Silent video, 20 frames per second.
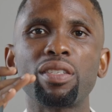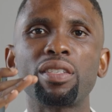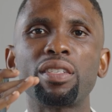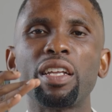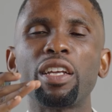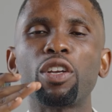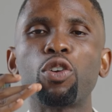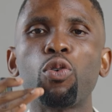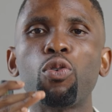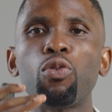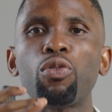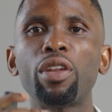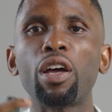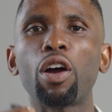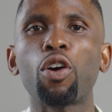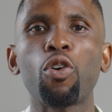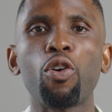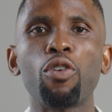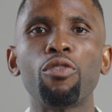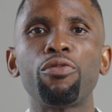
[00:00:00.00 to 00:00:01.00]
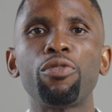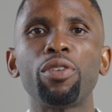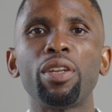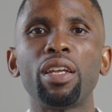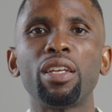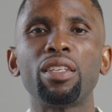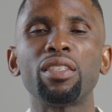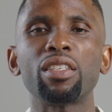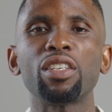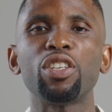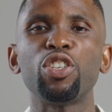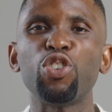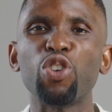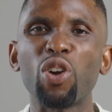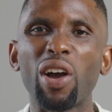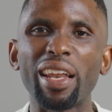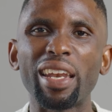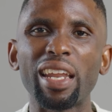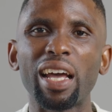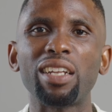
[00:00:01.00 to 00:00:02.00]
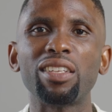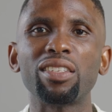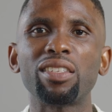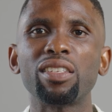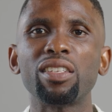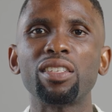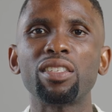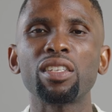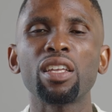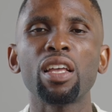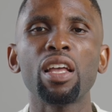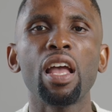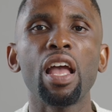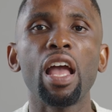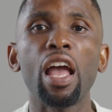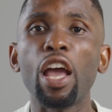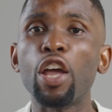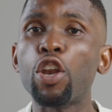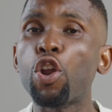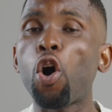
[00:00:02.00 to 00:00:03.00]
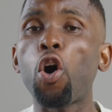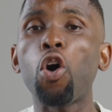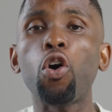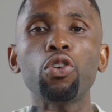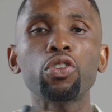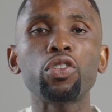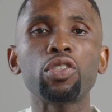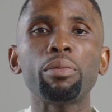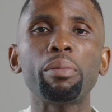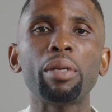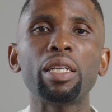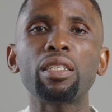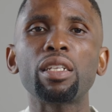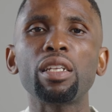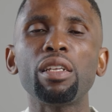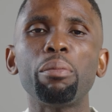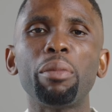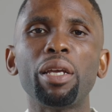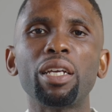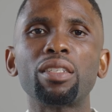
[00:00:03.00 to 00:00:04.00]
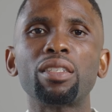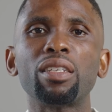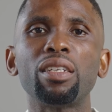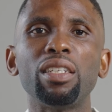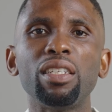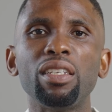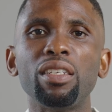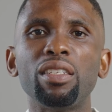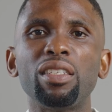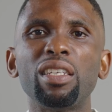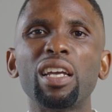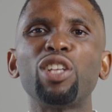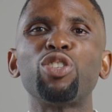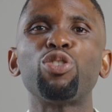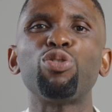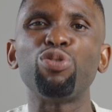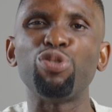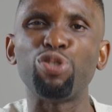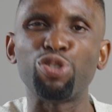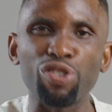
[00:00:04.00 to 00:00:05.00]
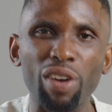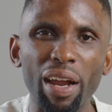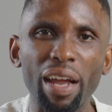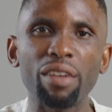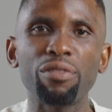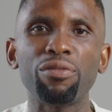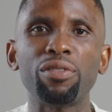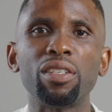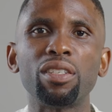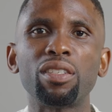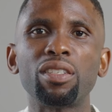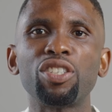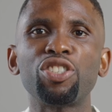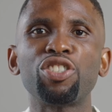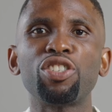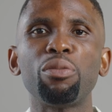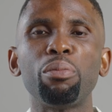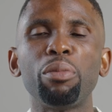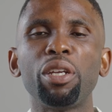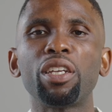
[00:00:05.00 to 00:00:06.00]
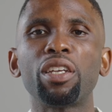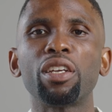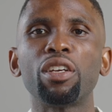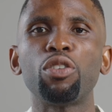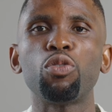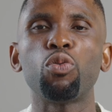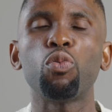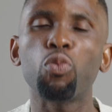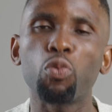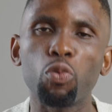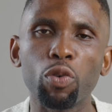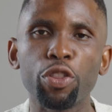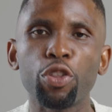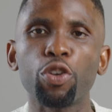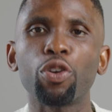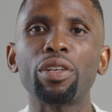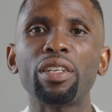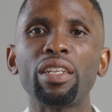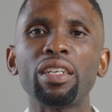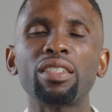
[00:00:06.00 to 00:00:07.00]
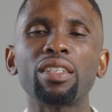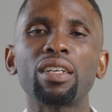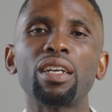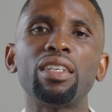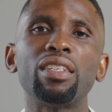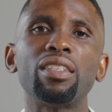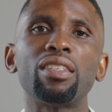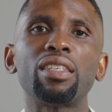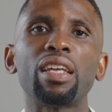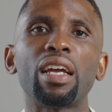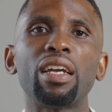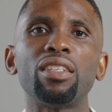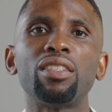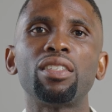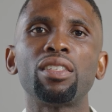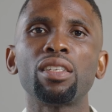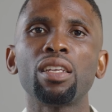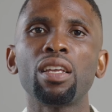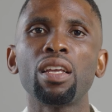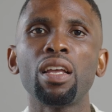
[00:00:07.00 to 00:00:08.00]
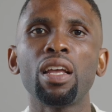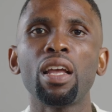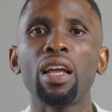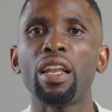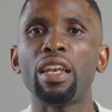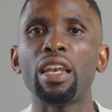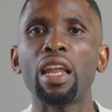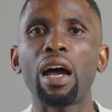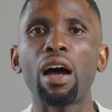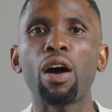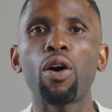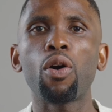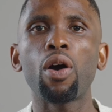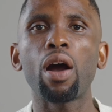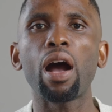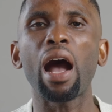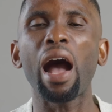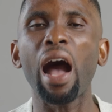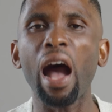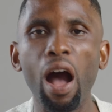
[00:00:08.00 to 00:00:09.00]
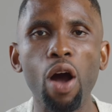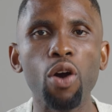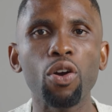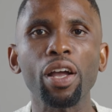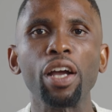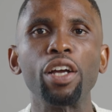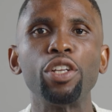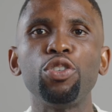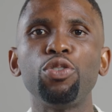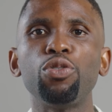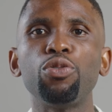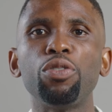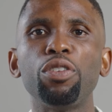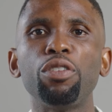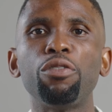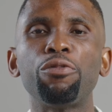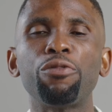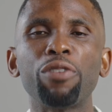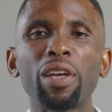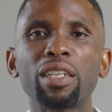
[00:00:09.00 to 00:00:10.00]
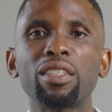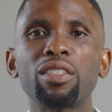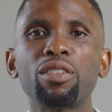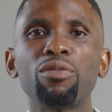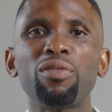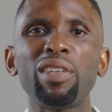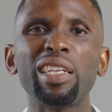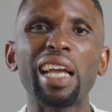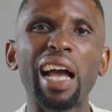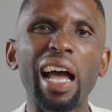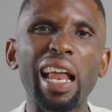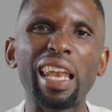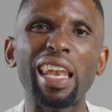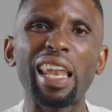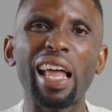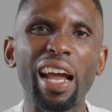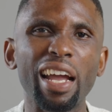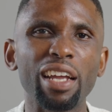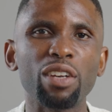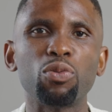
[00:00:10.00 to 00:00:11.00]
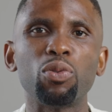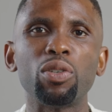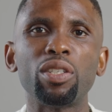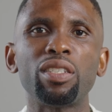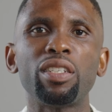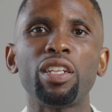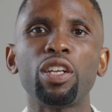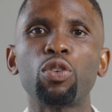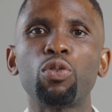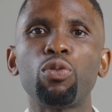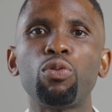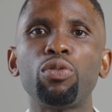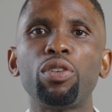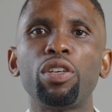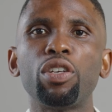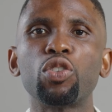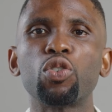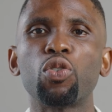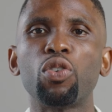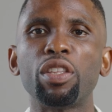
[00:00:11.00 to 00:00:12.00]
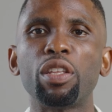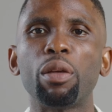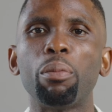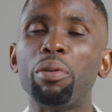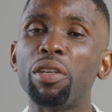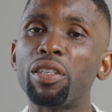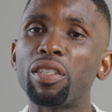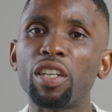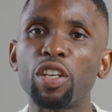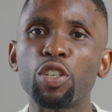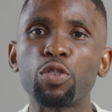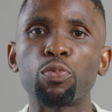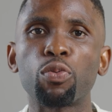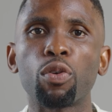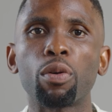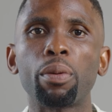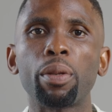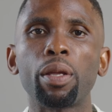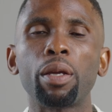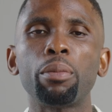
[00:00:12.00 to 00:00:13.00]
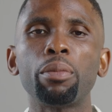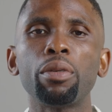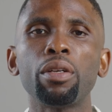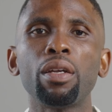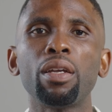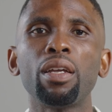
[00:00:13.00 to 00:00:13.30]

stakeholder confidence in your analysis and ultimately makes it easier to drive decision-making with your data insights. Now, how can you effectively align with stakeholders on the business problem?